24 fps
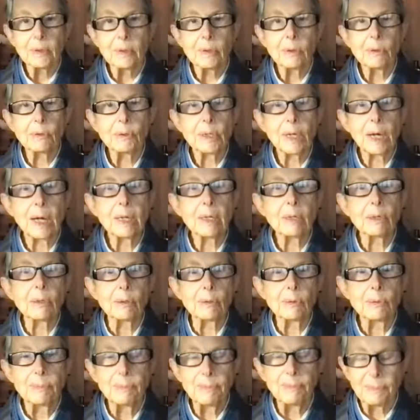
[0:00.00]

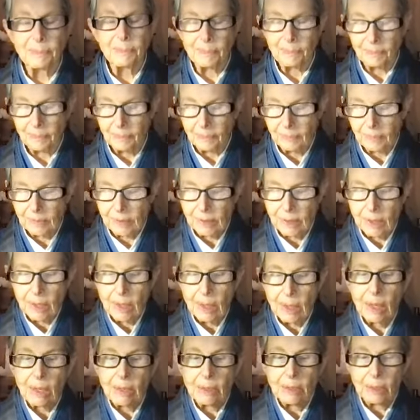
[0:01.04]
Daigo.
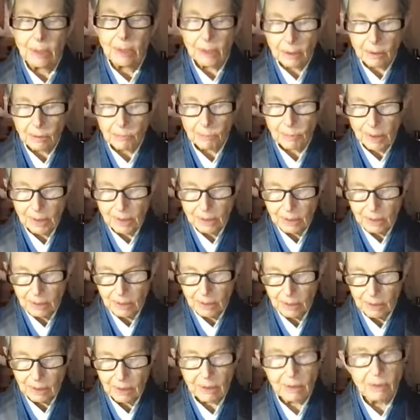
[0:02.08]
And the younger one
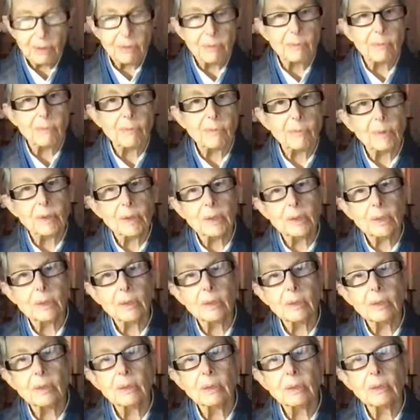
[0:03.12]

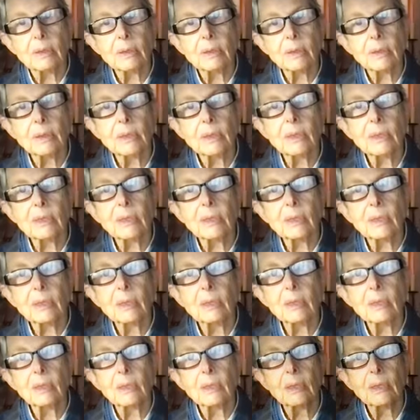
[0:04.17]
was
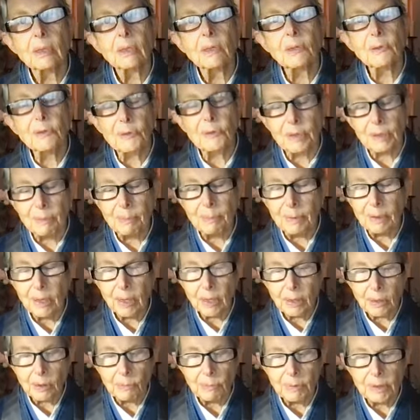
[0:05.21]
usually, but
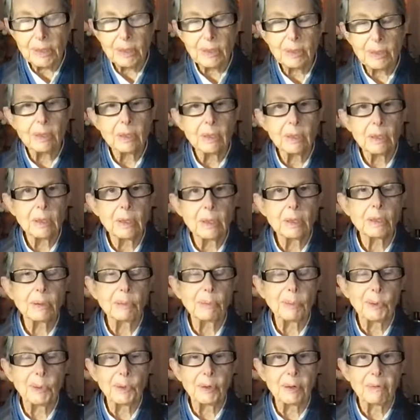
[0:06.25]
not always, in
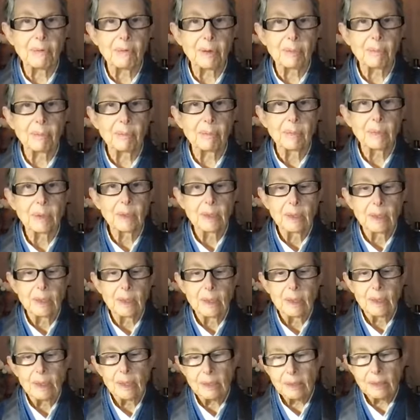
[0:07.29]
support of him.
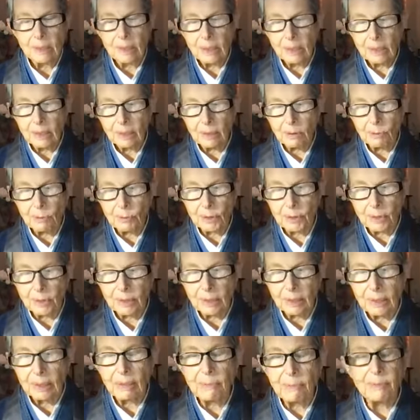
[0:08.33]
And then, of course,
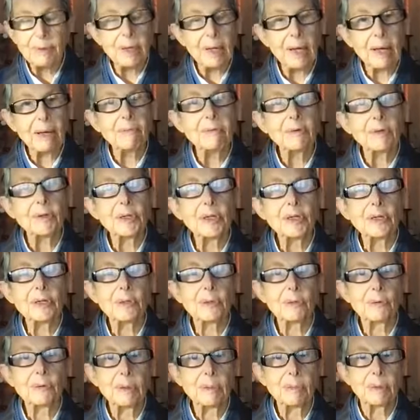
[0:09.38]
then they would have their
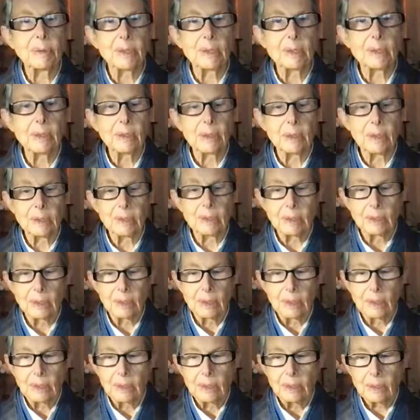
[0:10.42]
disagreements, and
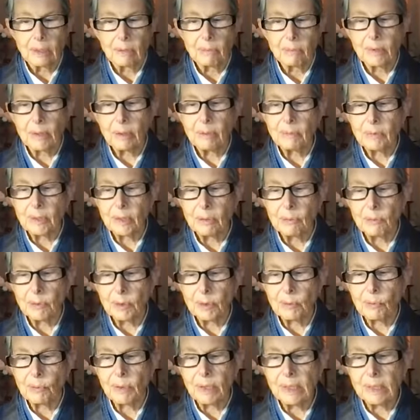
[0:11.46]
sometimes they
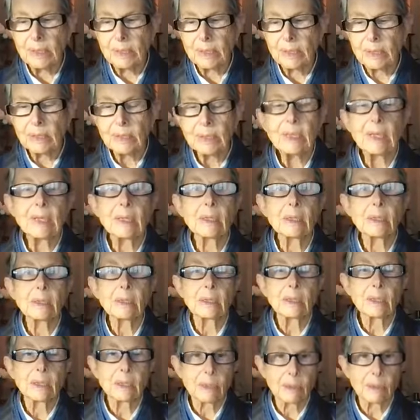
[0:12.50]
were quite intense
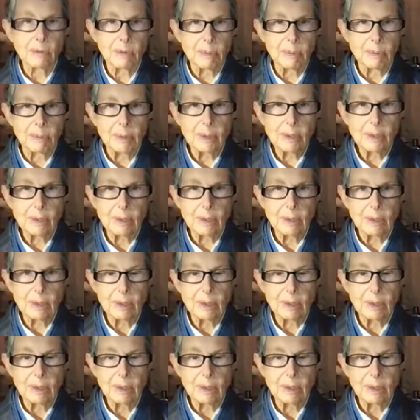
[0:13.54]
disagreements,